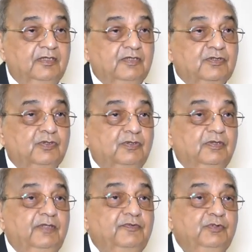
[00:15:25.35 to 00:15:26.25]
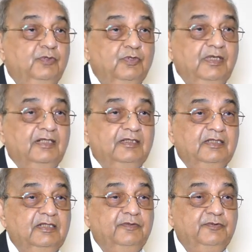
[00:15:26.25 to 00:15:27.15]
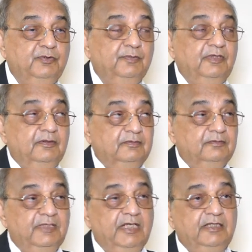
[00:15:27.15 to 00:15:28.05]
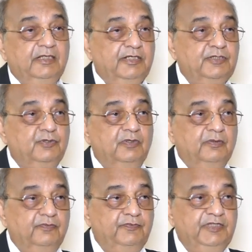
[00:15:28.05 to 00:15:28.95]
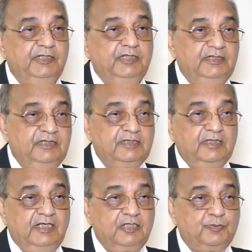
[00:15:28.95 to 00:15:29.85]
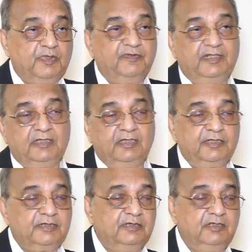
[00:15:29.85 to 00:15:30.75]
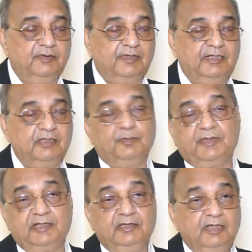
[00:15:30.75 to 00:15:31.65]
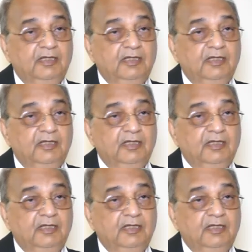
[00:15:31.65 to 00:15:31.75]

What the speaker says: So if you look at it, if you make a ratio of VD is the dead space ventilation divided by